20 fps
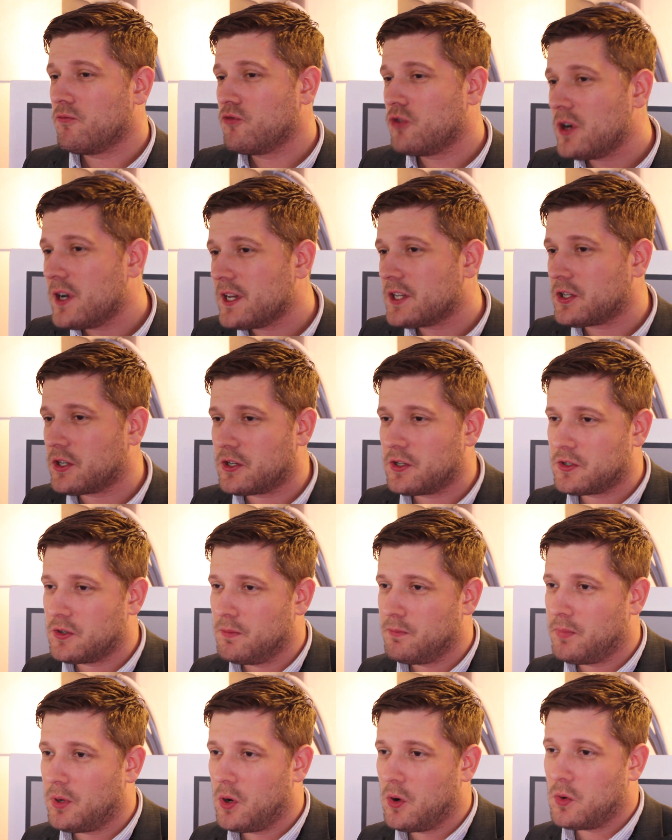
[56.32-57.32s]
really took us
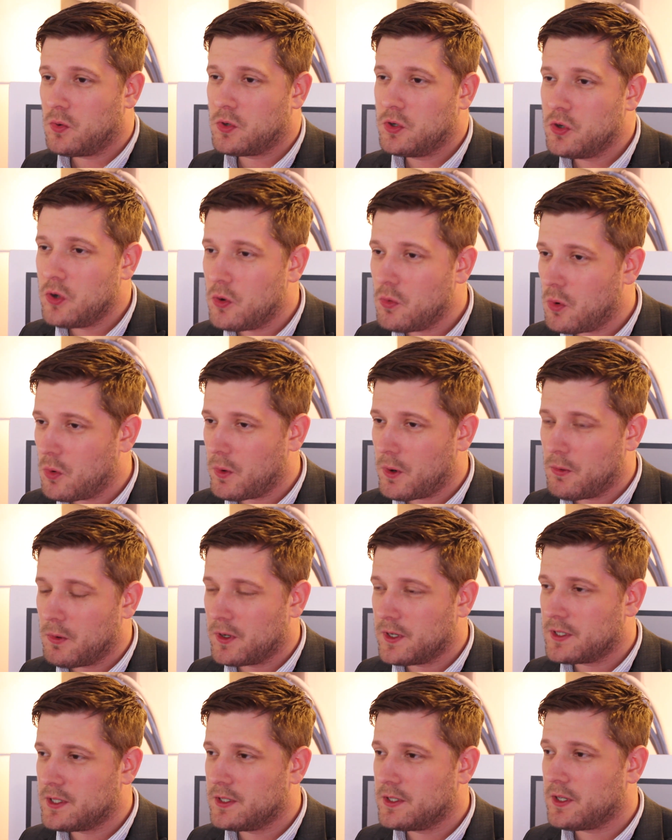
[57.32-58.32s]
on board, knew what we
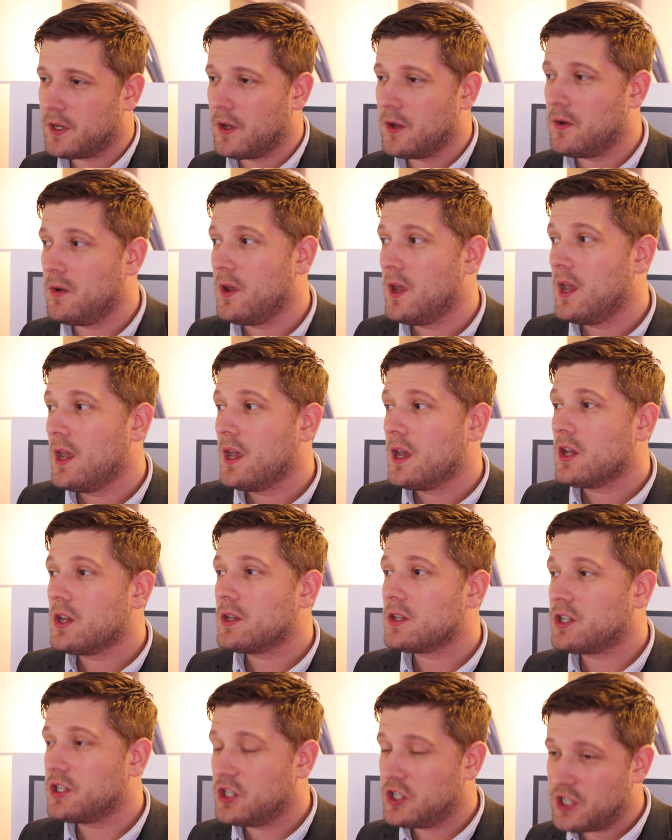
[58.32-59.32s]
wanted to do,
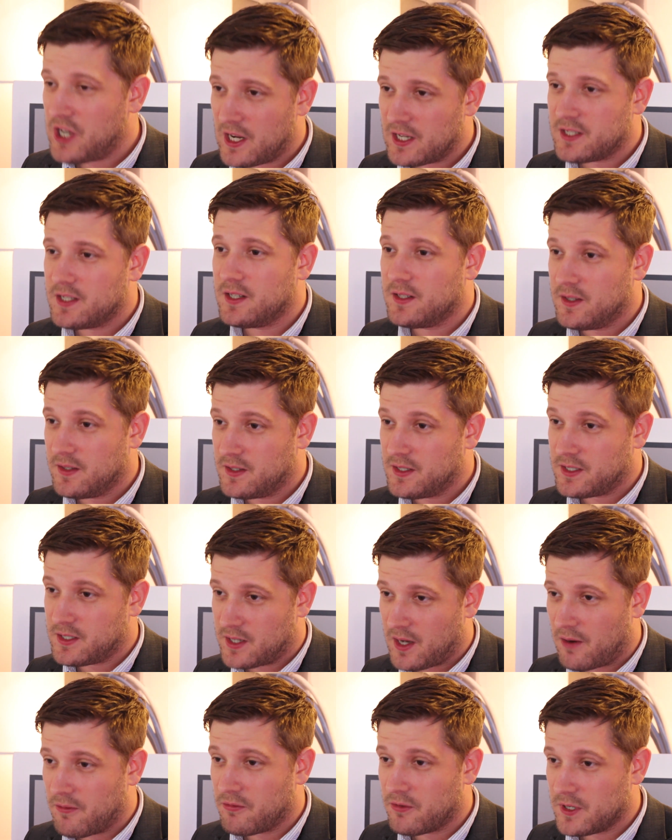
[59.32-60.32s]
suggested the
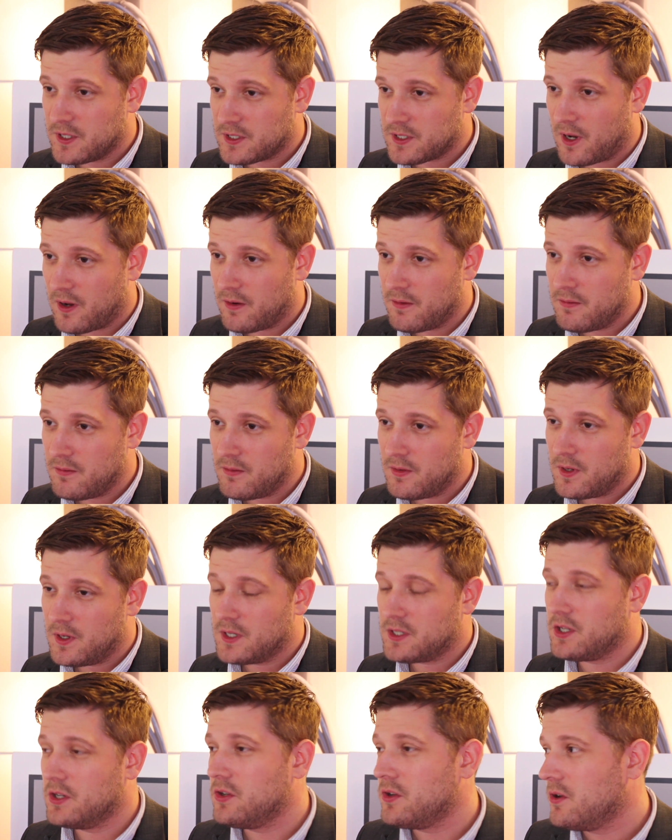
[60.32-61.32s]
Discovery Zone.
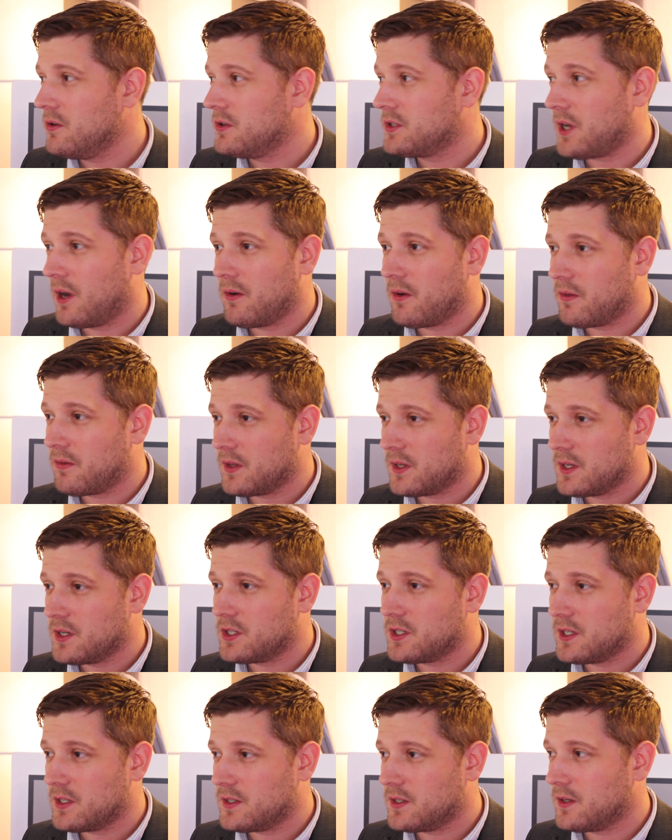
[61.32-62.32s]
It's a new zone, I think,
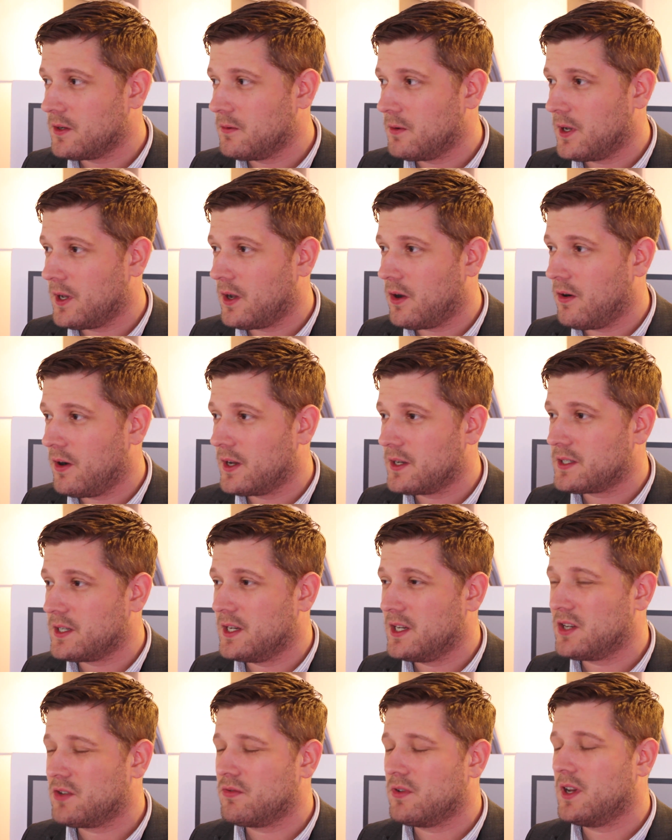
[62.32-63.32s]
this year to ISE,
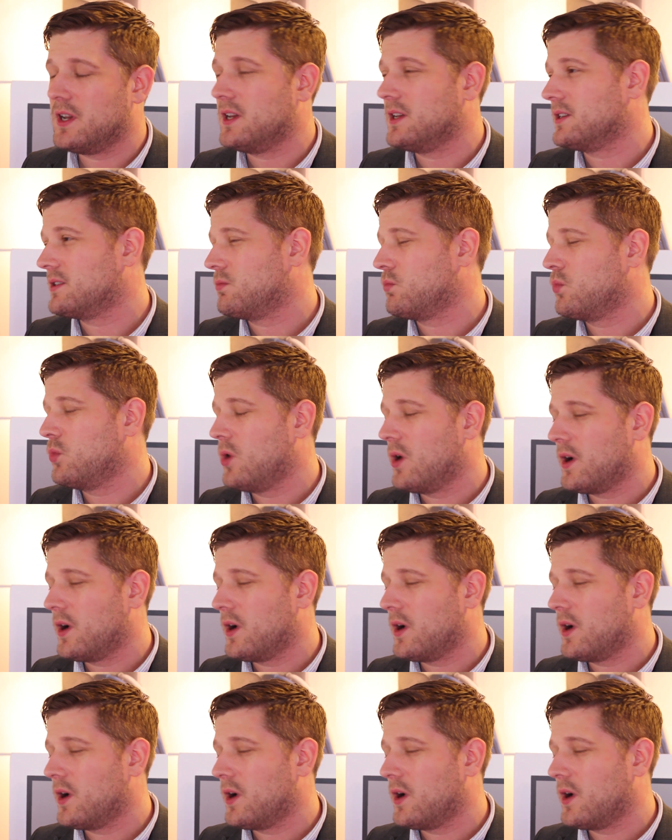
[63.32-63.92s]
and it's